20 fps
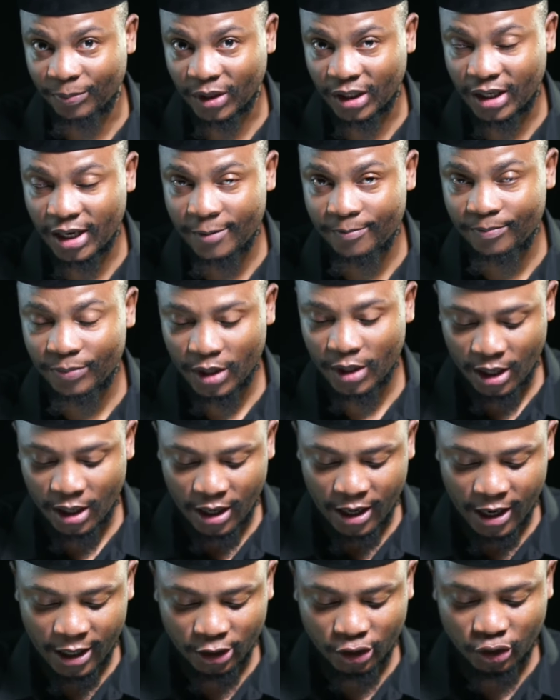Okay,
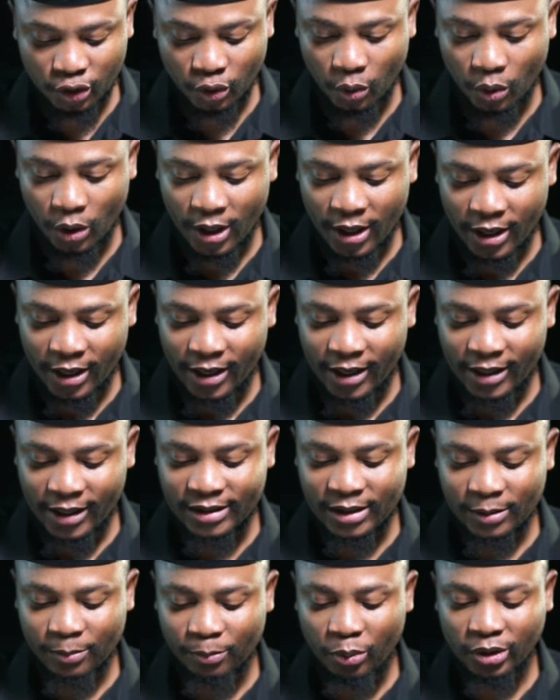and so
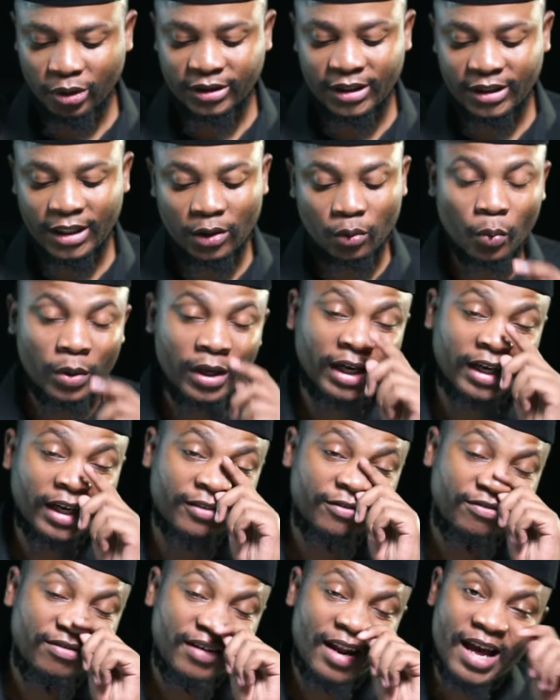it's important we
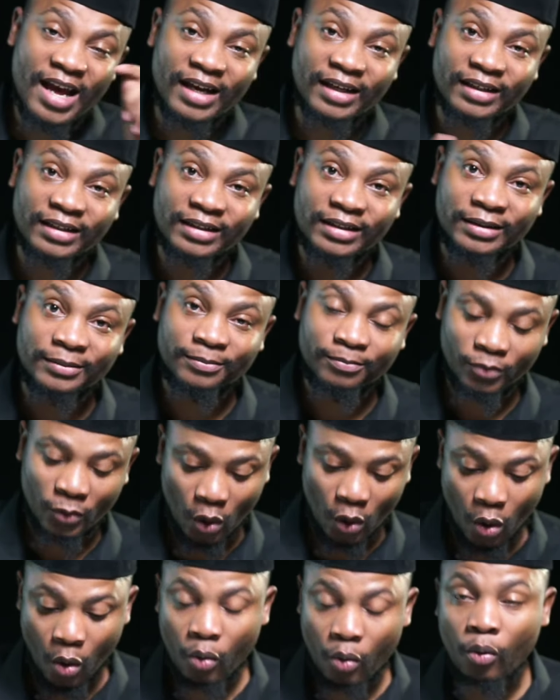reflect
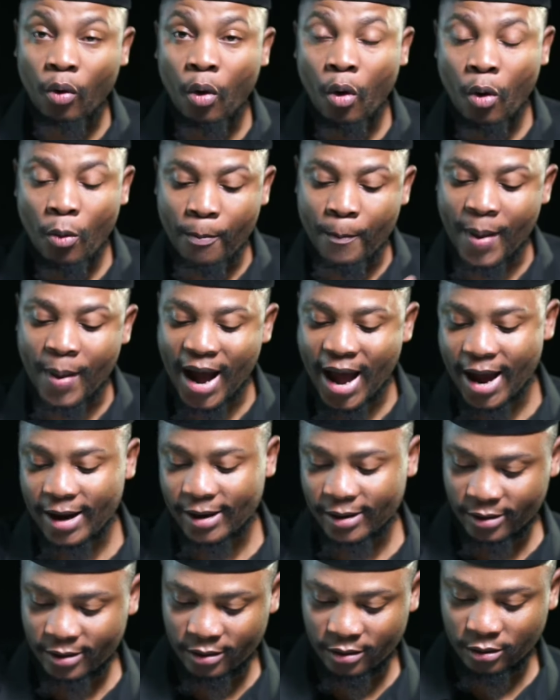or go
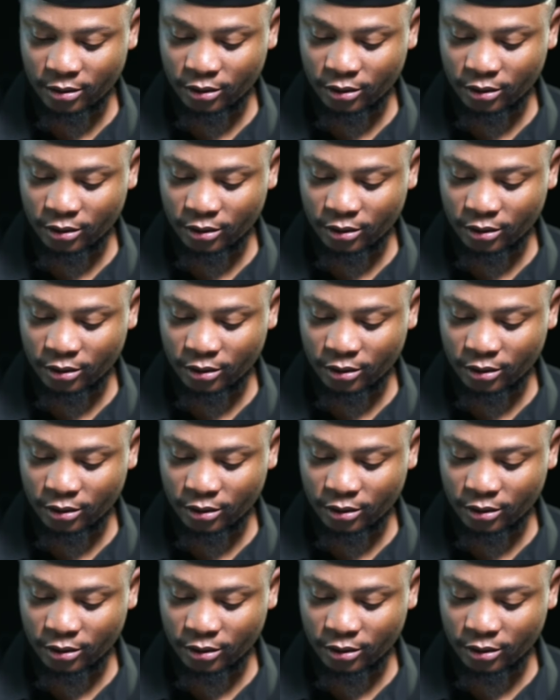back